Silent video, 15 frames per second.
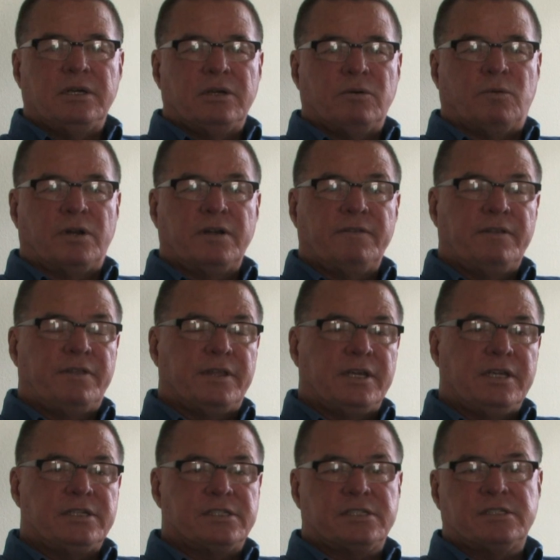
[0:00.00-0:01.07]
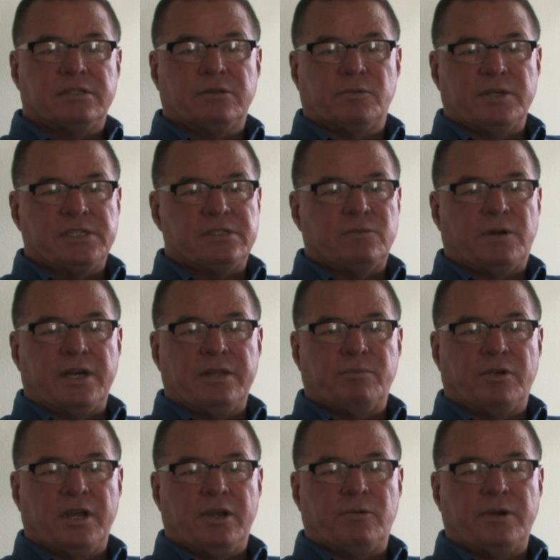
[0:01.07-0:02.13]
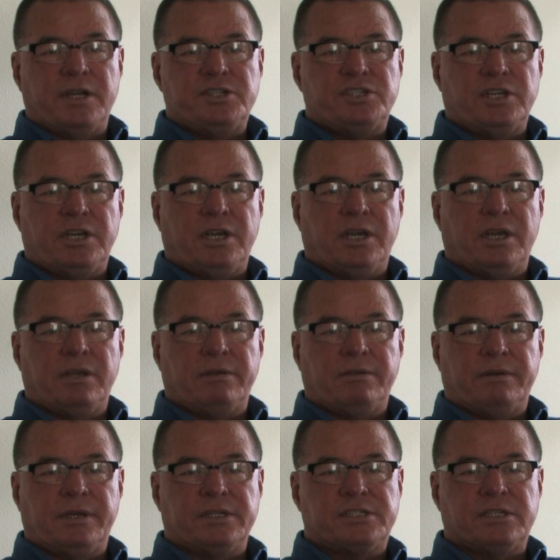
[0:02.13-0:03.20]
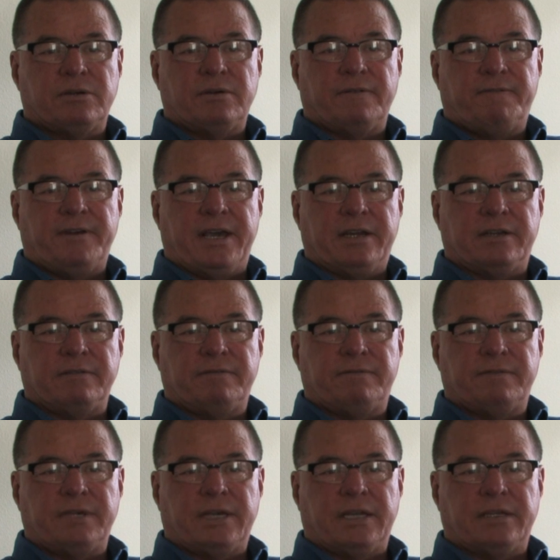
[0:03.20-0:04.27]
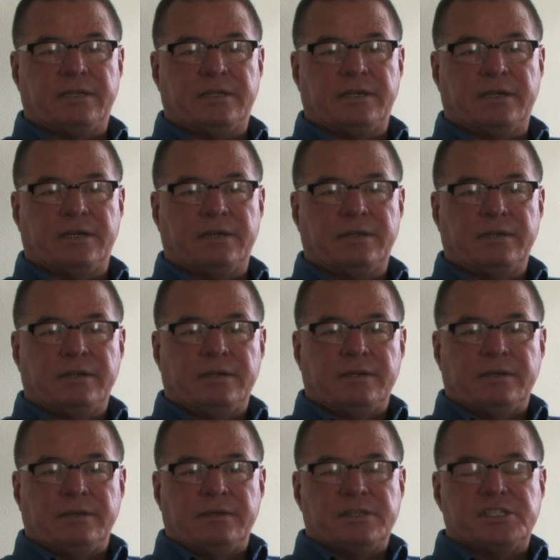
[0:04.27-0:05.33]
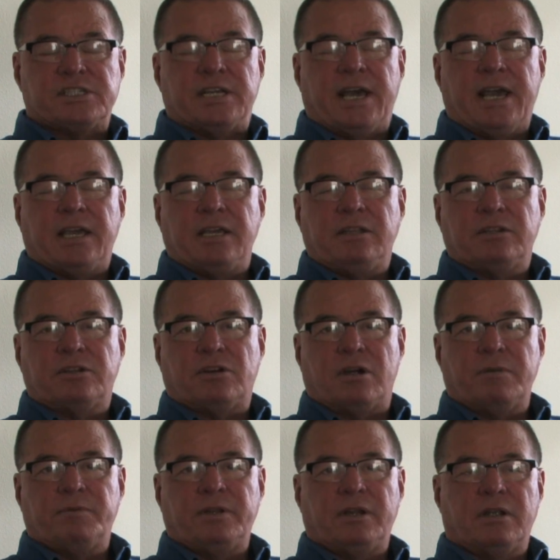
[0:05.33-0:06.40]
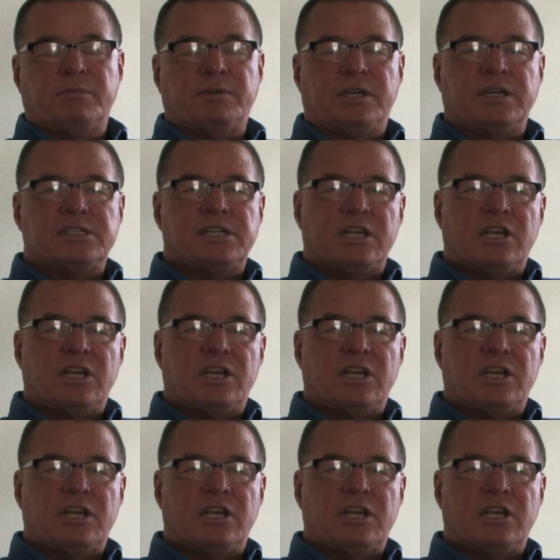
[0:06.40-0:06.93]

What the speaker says: One of the things, this is the reason why the breakaway jig is so effective at snagging the tarpon there, because they